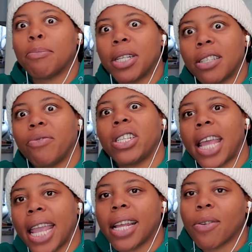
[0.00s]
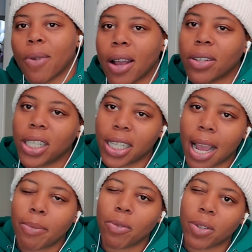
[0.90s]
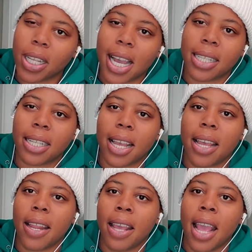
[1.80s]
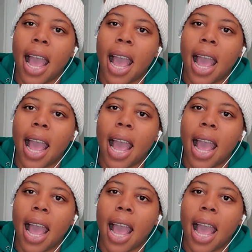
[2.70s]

months of just hanging around the shop to realize that